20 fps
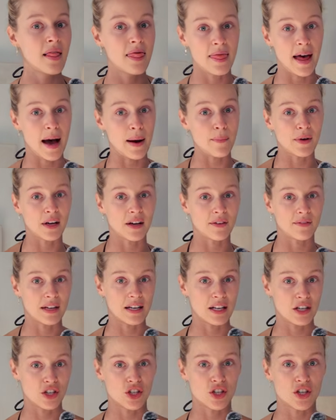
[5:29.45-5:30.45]
that big of an
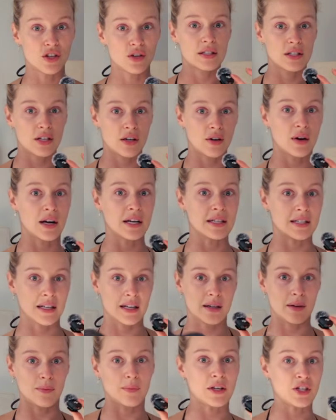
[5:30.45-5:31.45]
issue. So I
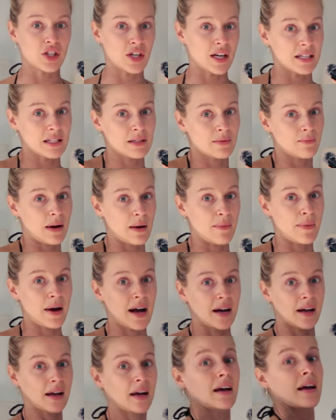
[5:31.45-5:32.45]
did my chest, my
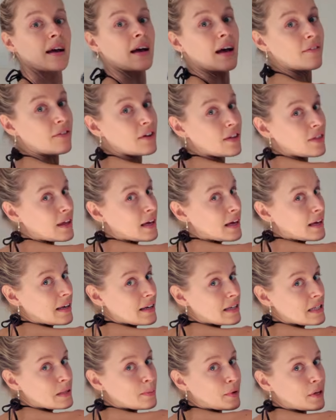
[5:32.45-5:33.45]
back, everything
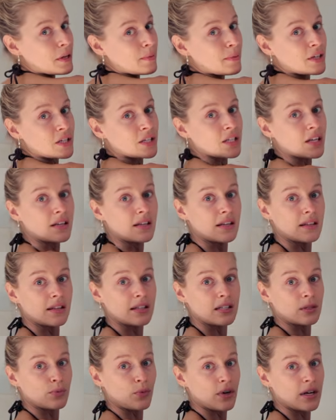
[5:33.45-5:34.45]
is pretty much done at
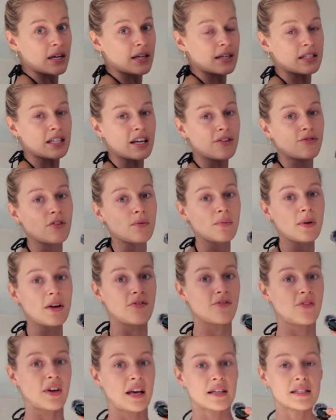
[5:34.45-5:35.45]
this point except for my
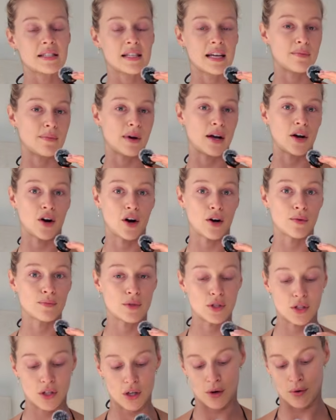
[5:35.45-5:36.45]
face and my arms.
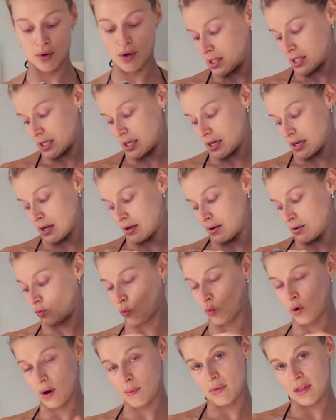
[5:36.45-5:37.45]
So just gonna
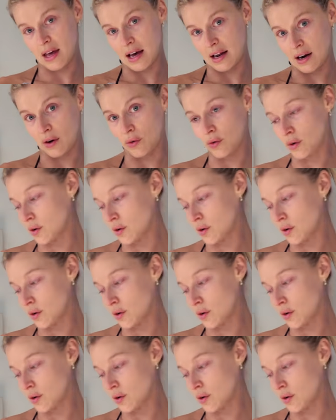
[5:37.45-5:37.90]
whip that out